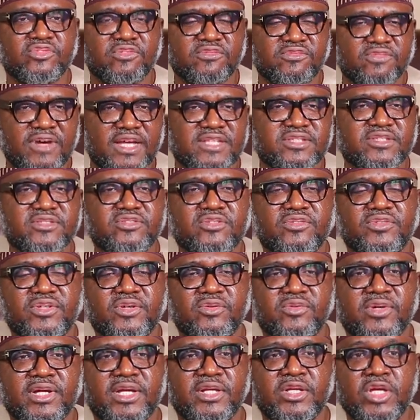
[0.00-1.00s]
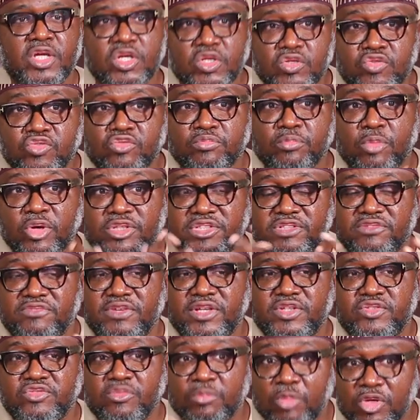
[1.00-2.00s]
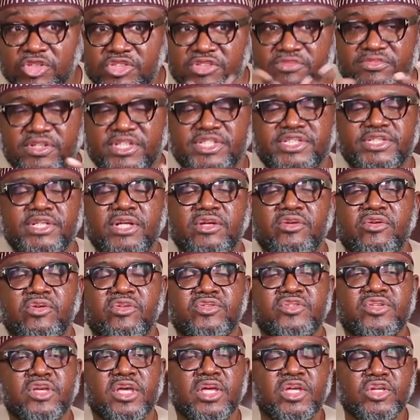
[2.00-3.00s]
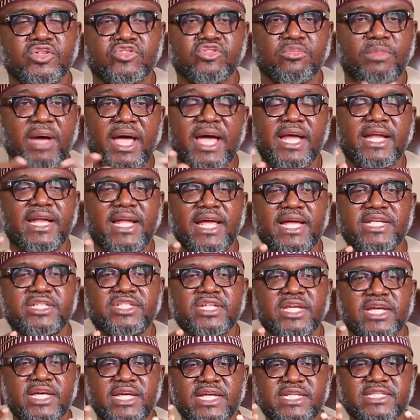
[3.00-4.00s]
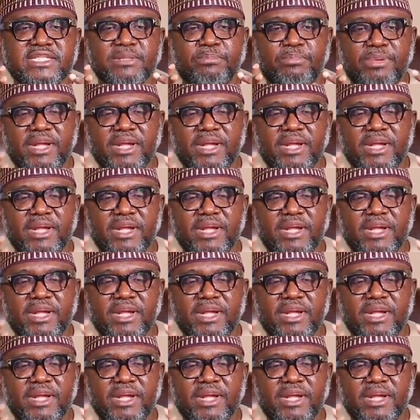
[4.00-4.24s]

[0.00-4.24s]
some verses of the Quran to motivate you, motivational quotes. So by and large, it's a